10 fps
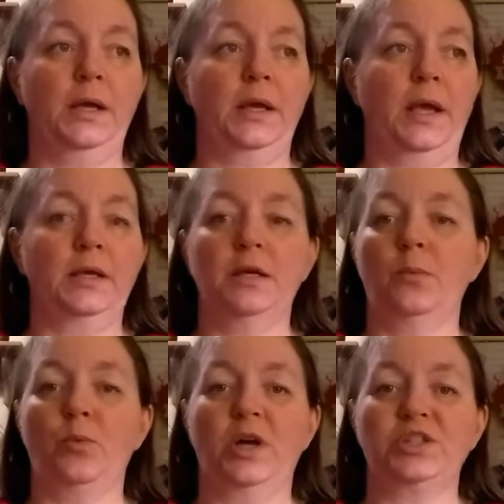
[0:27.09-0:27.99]
ended
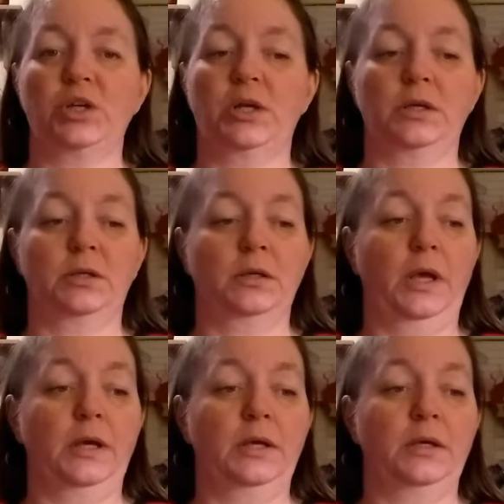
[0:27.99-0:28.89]
up watching
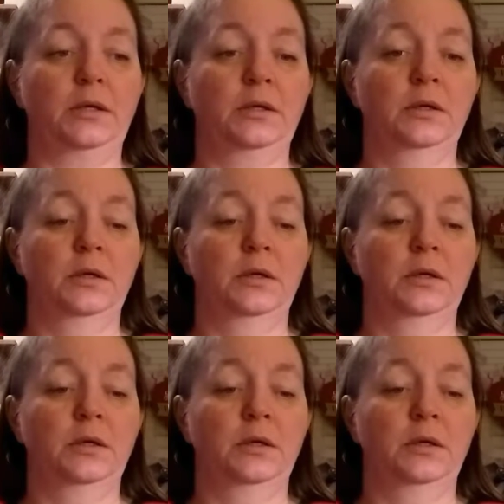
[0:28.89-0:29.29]
a